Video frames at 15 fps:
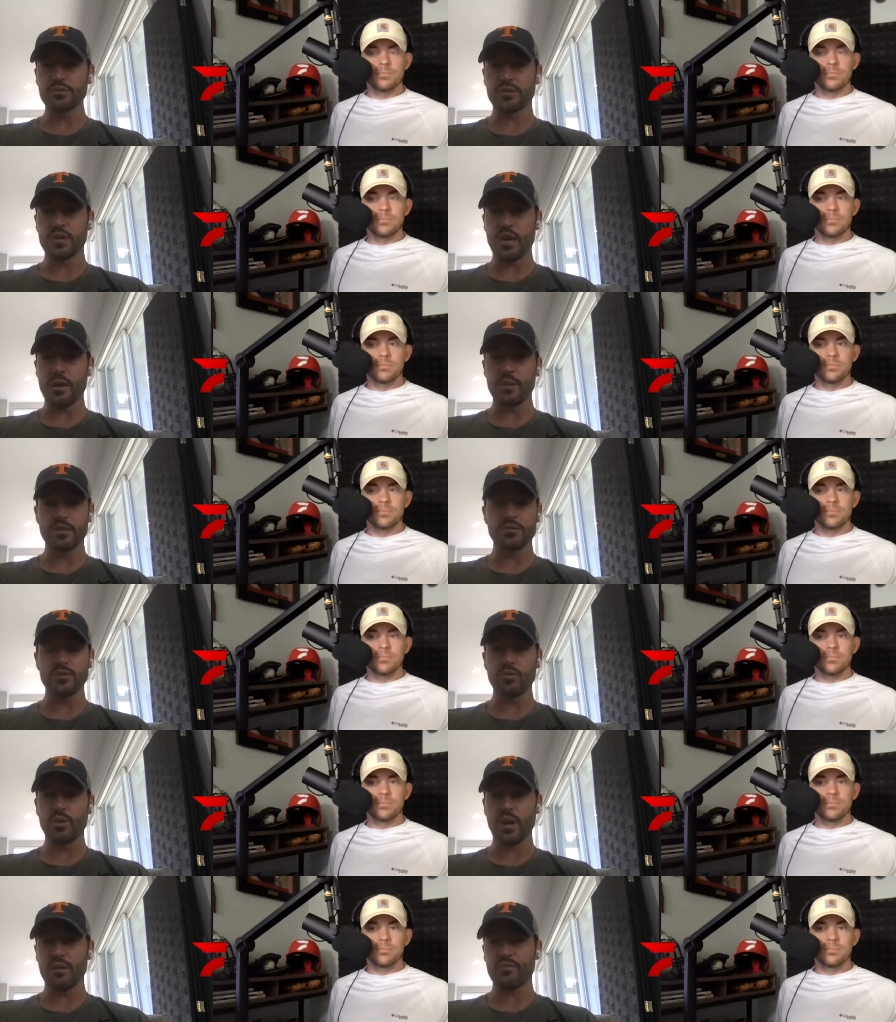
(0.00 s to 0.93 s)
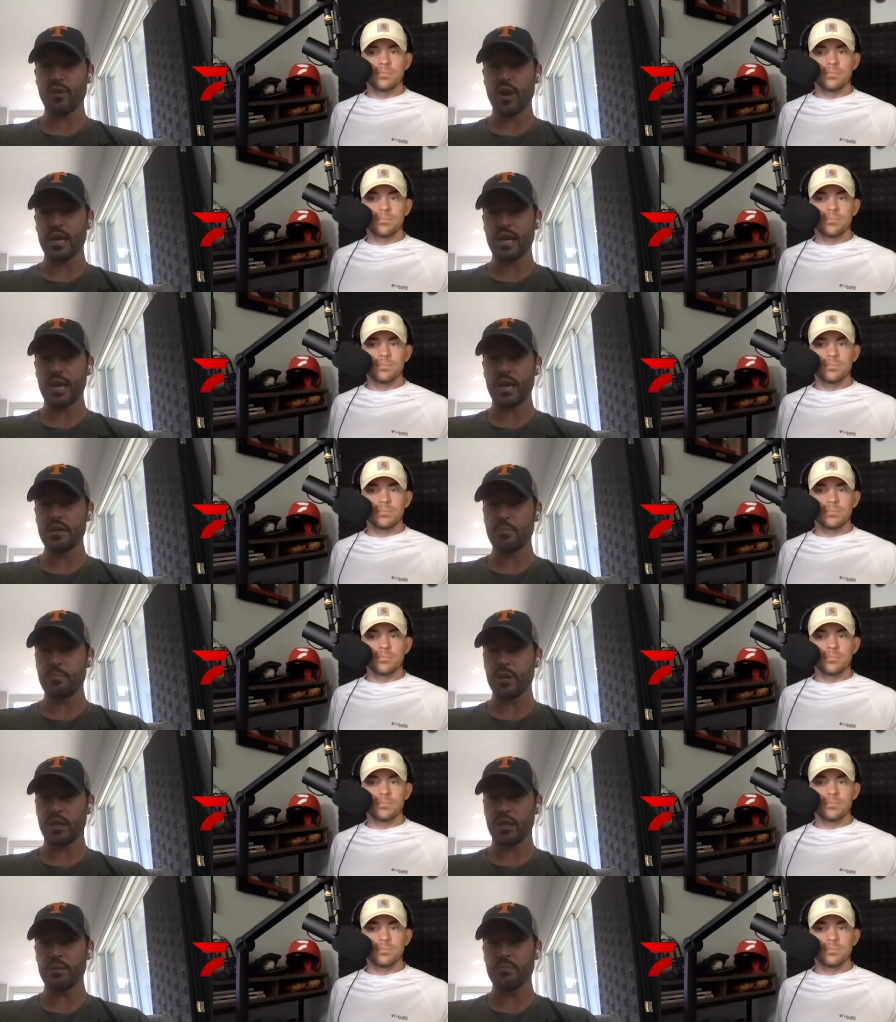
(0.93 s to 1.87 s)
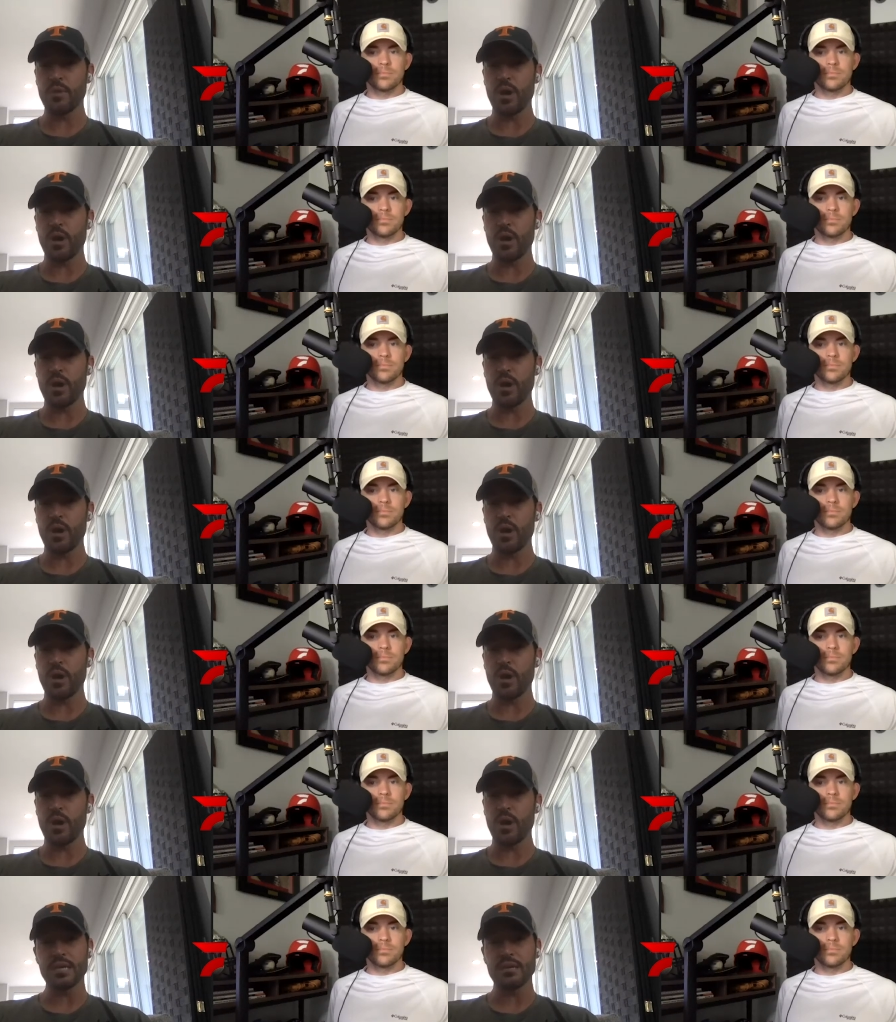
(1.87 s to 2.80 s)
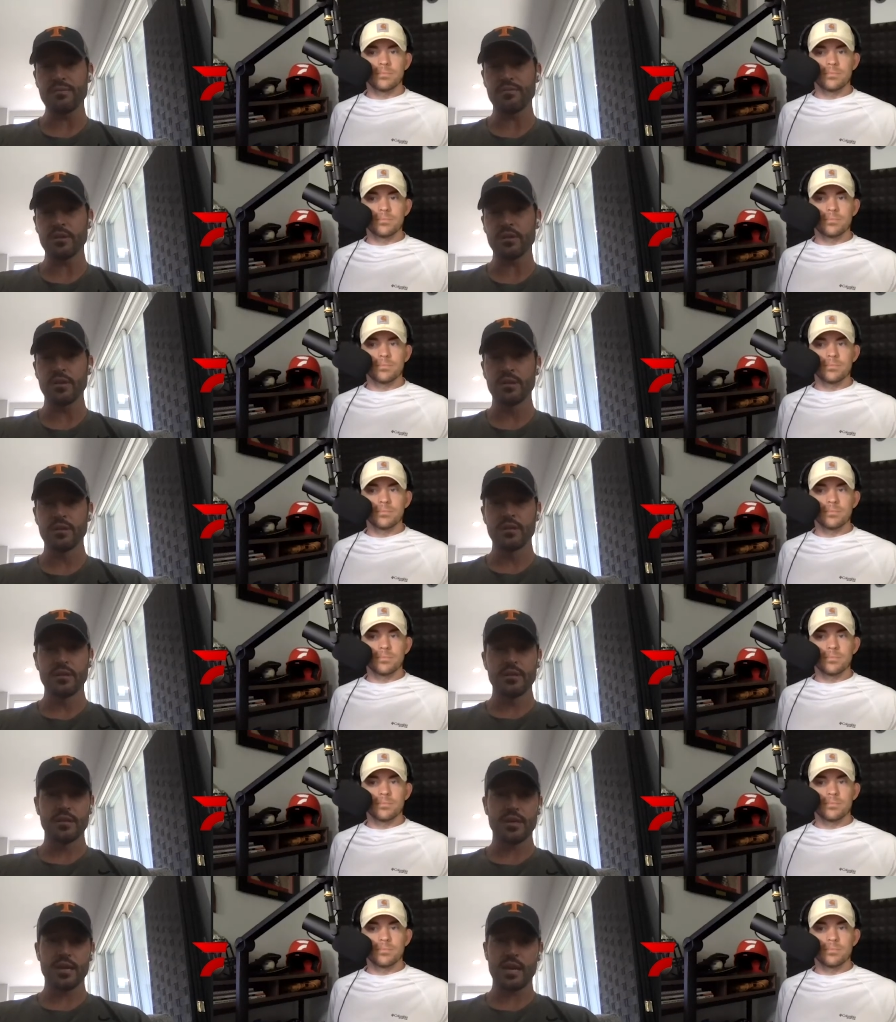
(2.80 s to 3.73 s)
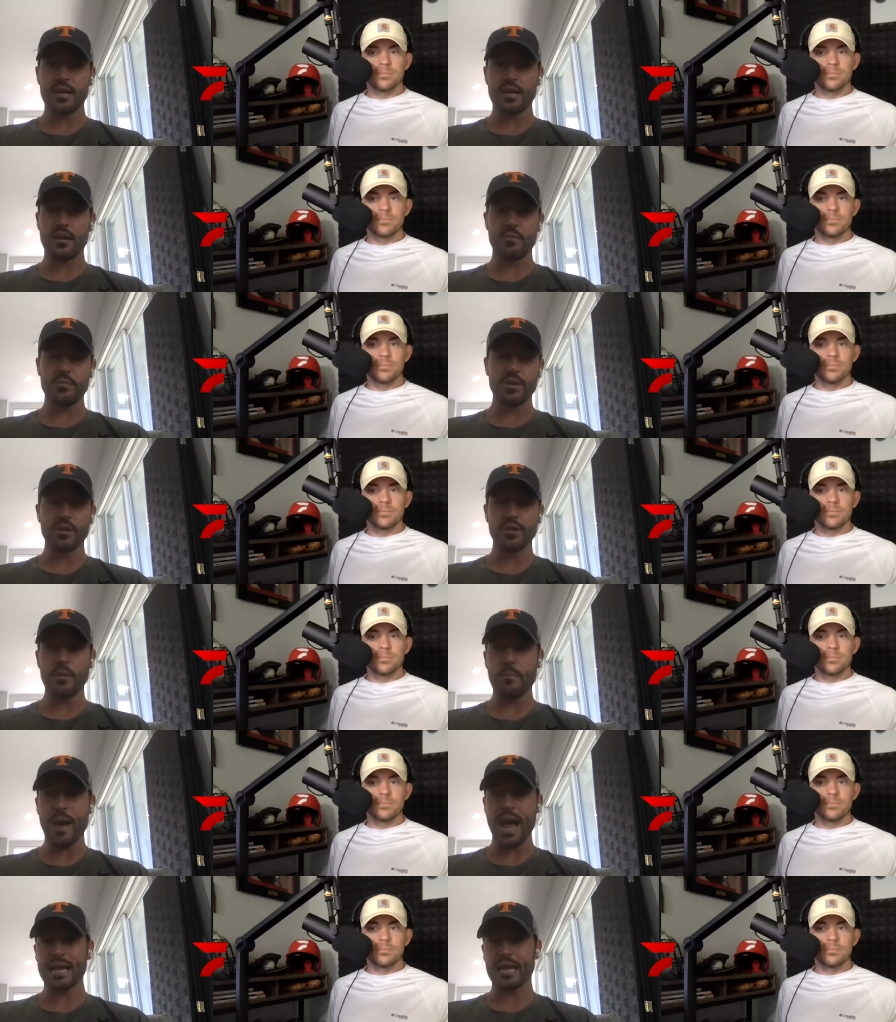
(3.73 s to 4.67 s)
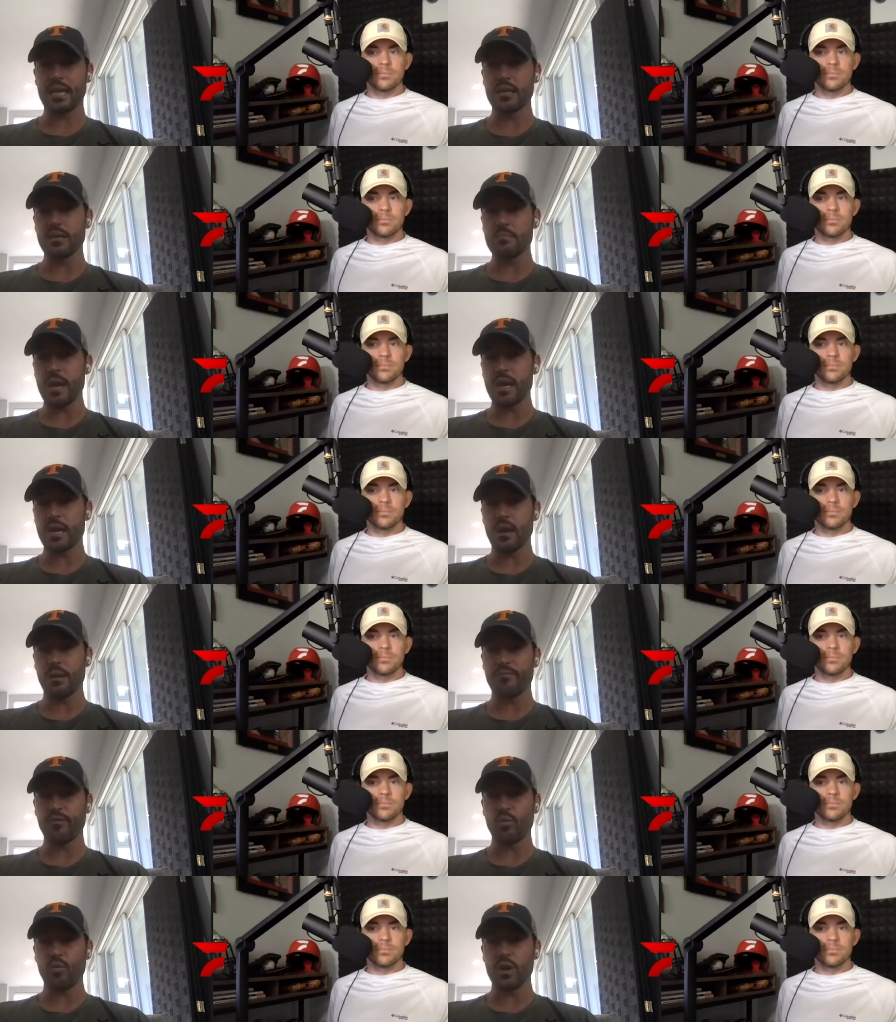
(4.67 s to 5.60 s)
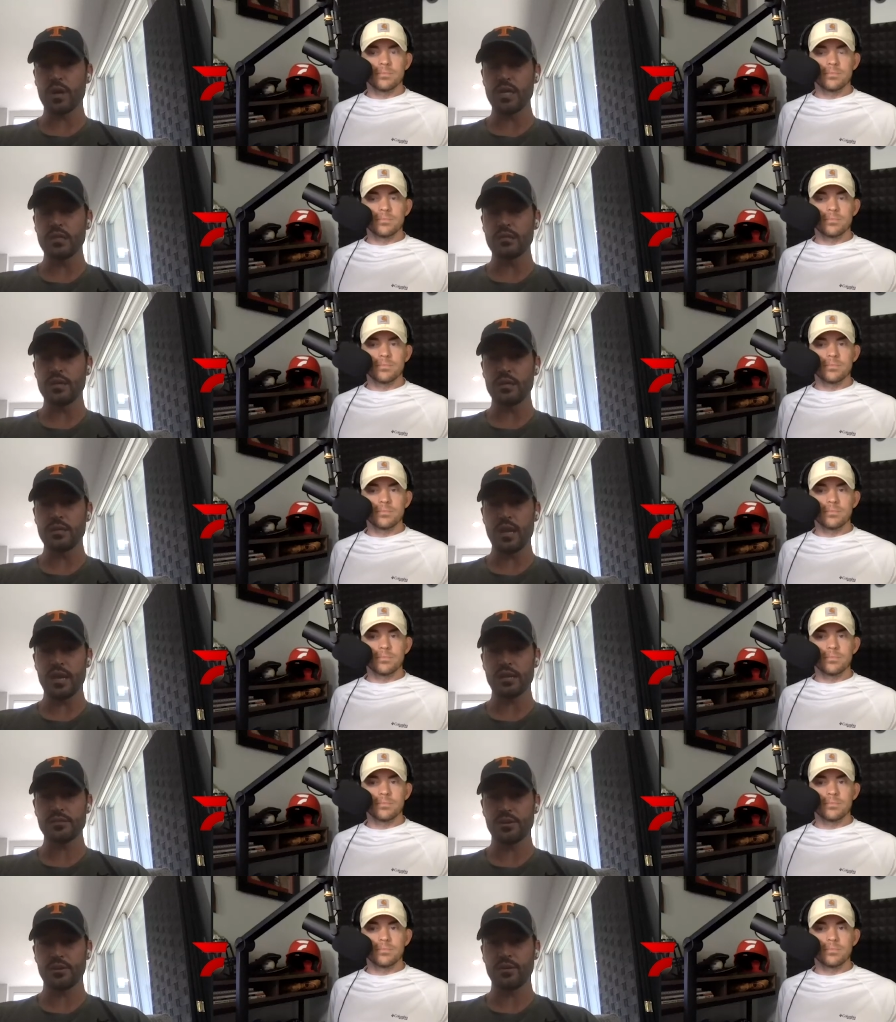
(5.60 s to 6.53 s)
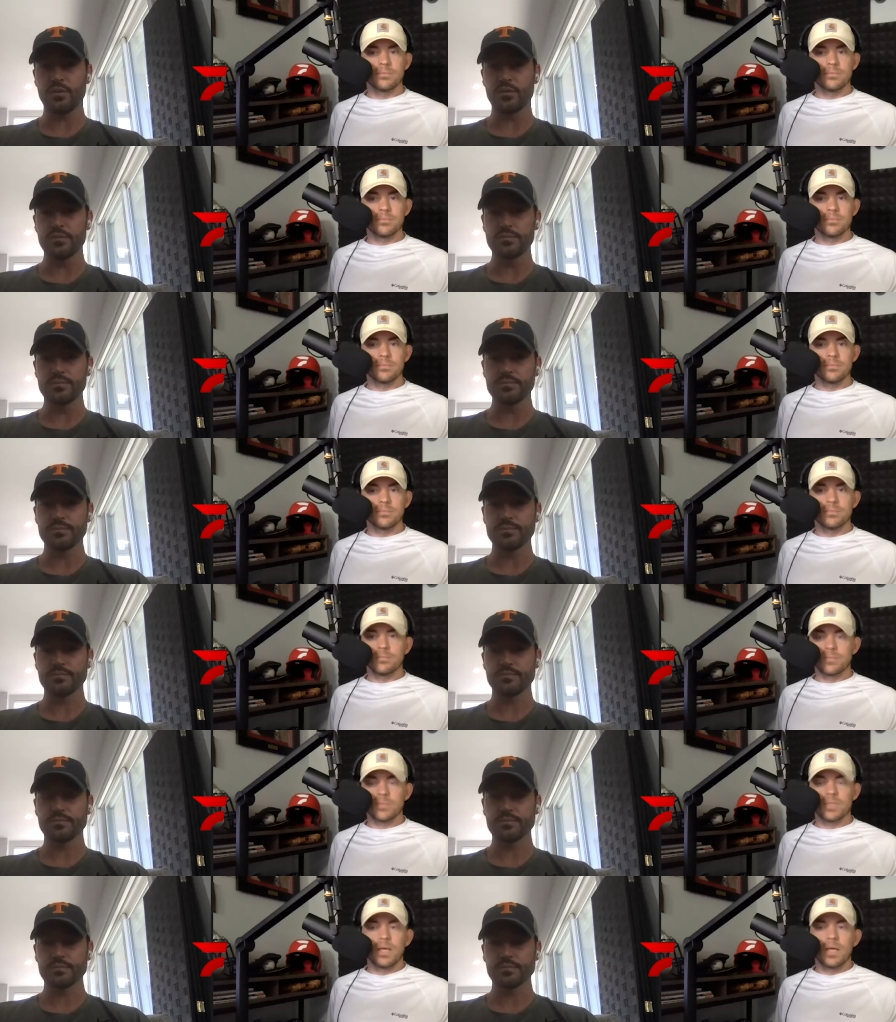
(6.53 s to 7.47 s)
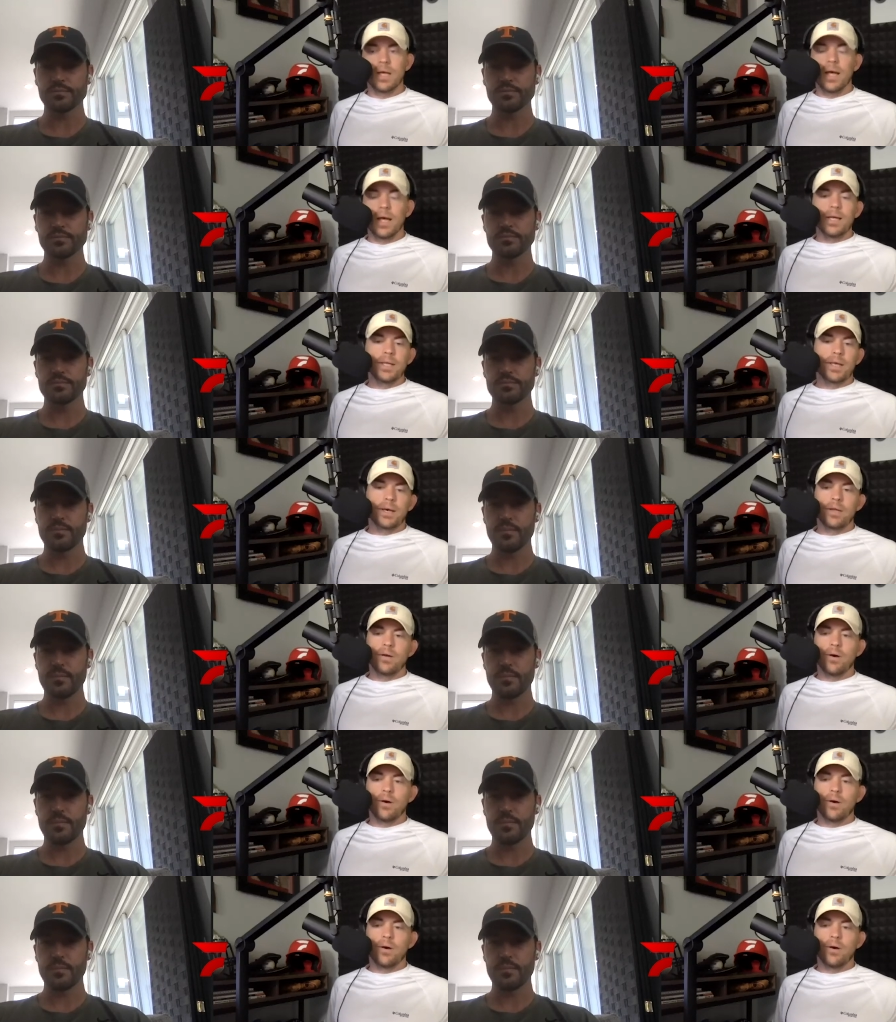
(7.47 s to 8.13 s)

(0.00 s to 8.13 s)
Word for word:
Speaker 1: then I'm going to do whatever I can to pick him up and, and maybe even kind of come in on the back end and make up for what he didn't execute.
Speaker 2: Yeah, no,